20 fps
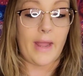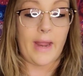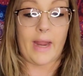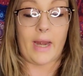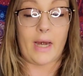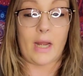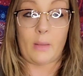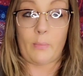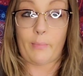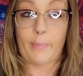
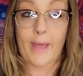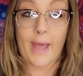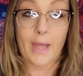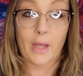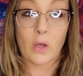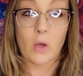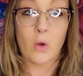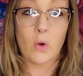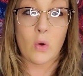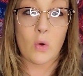and I'm
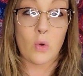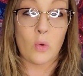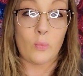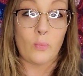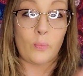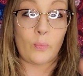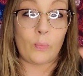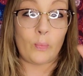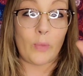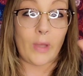back
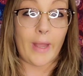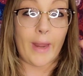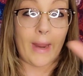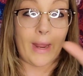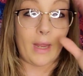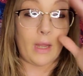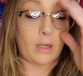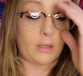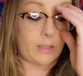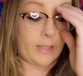home,
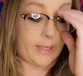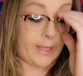and